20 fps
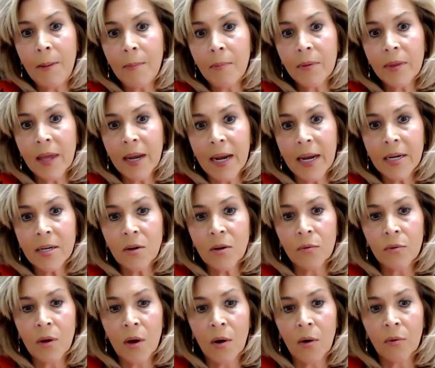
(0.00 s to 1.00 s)
that I don't
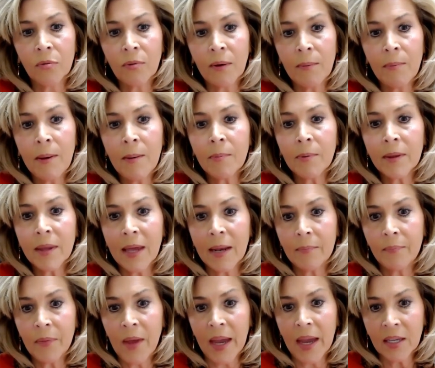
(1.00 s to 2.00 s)
know, 3 people that
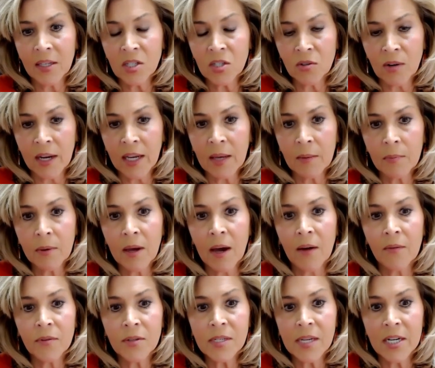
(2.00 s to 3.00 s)
I can strike up a
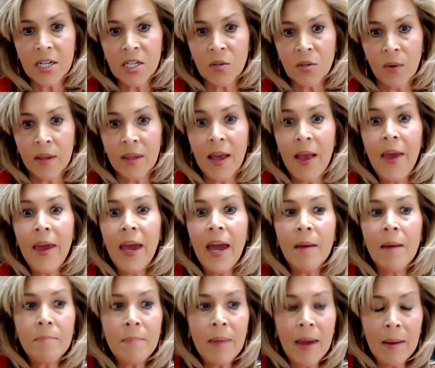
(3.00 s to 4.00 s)
conversation with,
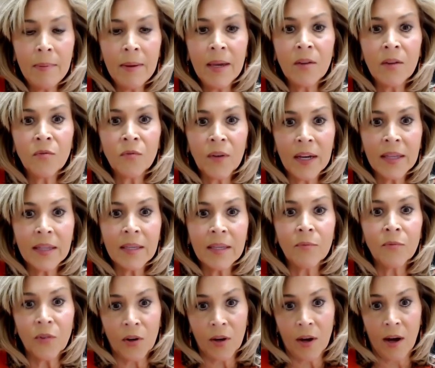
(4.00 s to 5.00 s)
and maybe invite
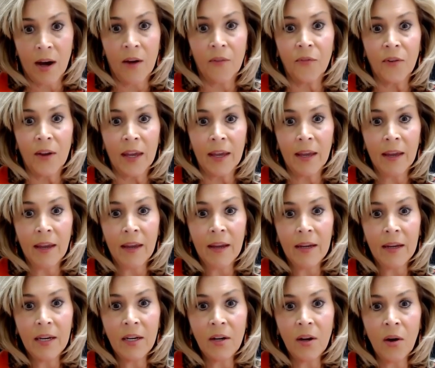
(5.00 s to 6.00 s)
them for coffee,
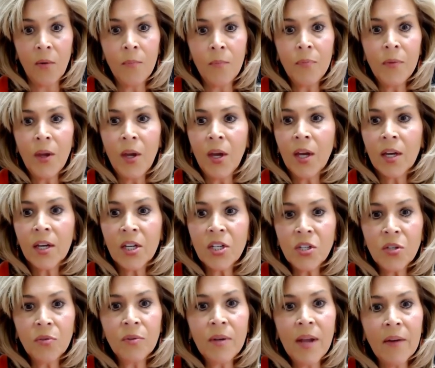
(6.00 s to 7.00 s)
because
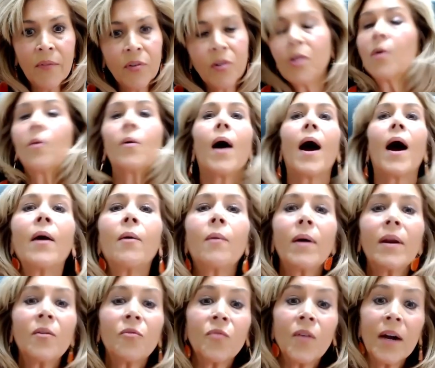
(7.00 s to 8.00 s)
you never know.
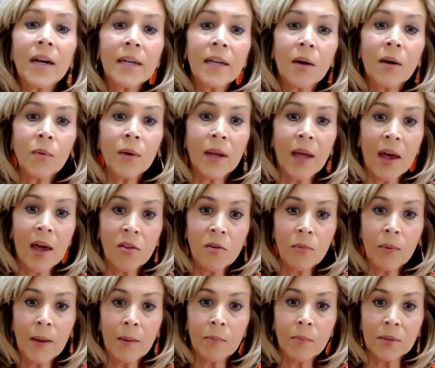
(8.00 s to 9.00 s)
want to find out what other
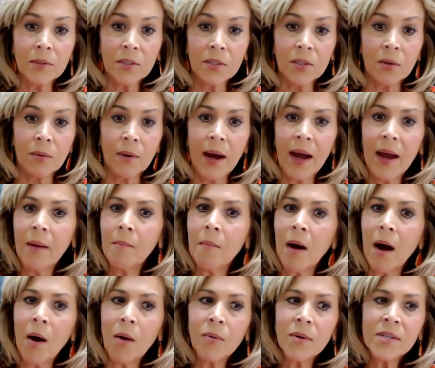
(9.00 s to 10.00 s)
people do. I am
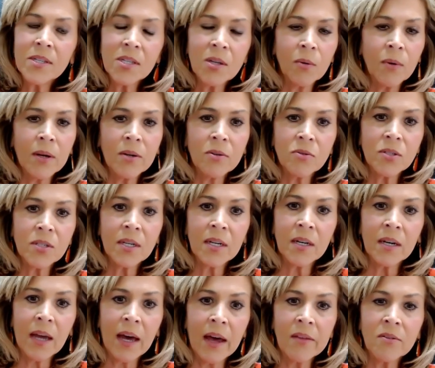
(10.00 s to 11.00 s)
always so interested
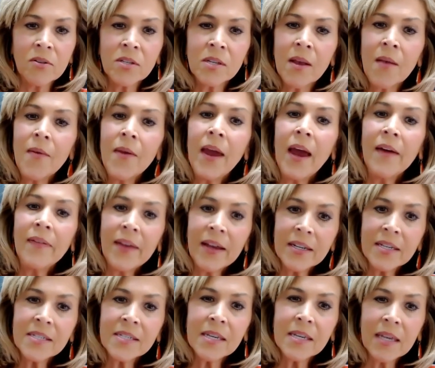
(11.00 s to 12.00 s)
in others, and
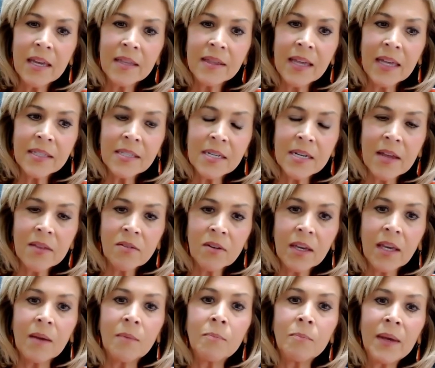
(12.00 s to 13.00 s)
that's another
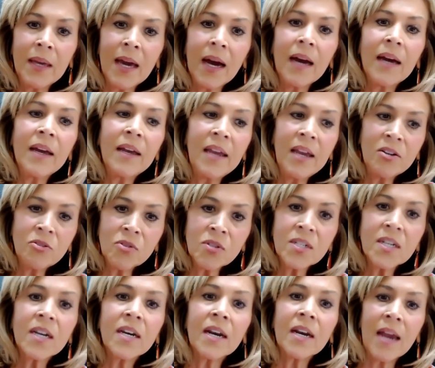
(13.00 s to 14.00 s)
key. Be
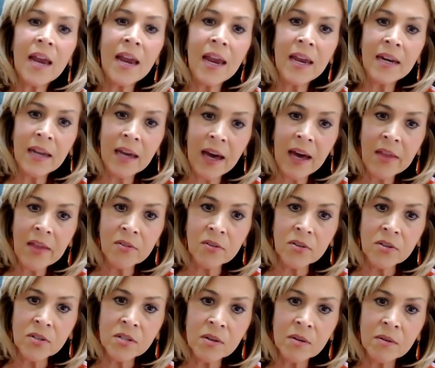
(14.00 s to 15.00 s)
interested in
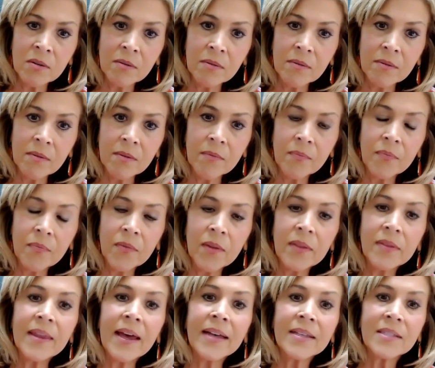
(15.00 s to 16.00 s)
others.
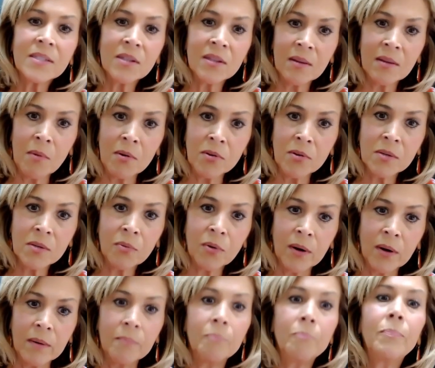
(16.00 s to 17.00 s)
That's the most
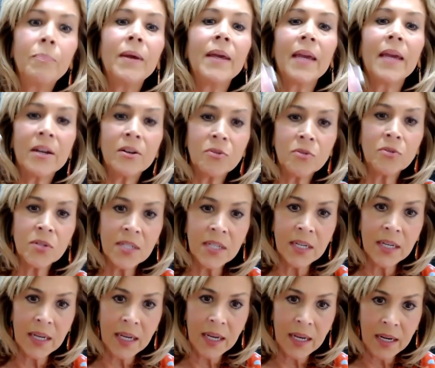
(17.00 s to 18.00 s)
important. Be
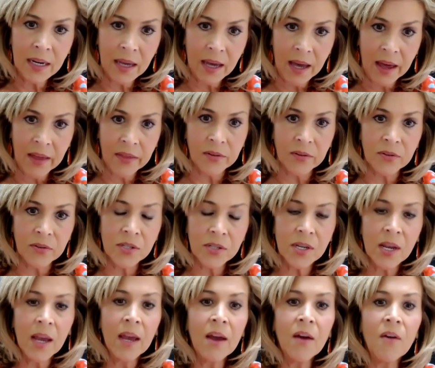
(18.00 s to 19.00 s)
interested in others.
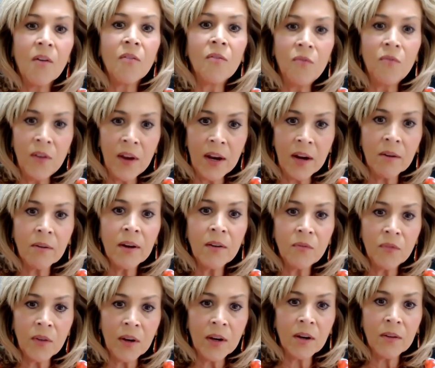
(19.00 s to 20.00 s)
Very,
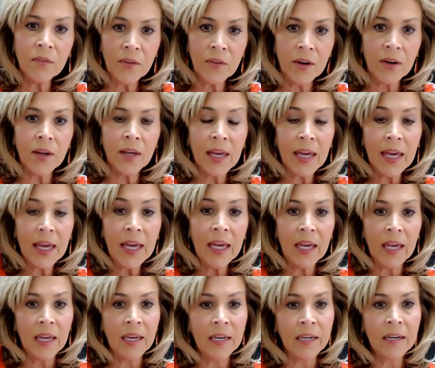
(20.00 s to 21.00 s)
very, very
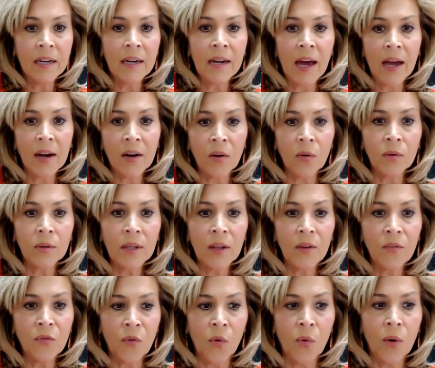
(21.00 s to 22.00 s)
key, not only
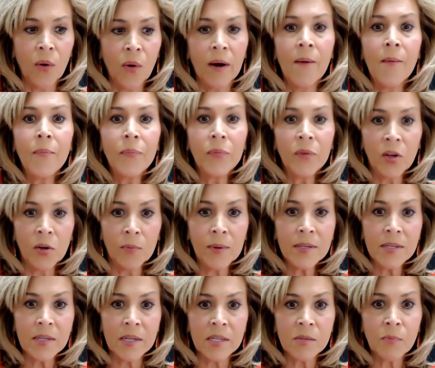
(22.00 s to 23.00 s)
for your
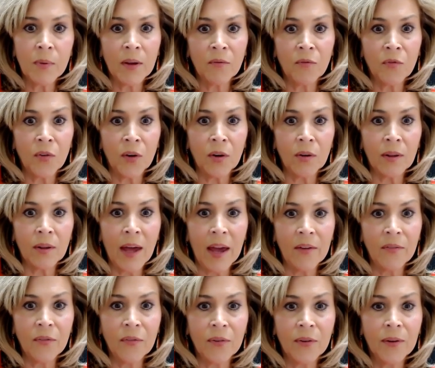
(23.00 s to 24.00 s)
business, but for your life.